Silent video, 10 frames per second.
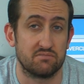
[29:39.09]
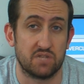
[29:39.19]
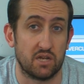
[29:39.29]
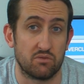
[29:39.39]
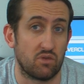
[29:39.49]

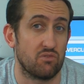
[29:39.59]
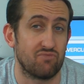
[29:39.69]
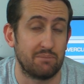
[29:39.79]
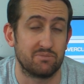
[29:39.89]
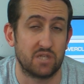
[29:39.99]
you know,
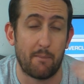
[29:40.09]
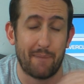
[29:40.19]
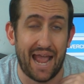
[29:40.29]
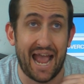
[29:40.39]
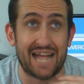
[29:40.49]
ramped
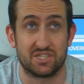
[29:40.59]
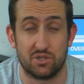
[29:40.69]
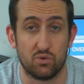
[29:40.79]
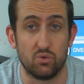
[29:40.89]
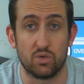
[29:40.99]
up at
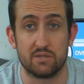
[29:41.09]
all.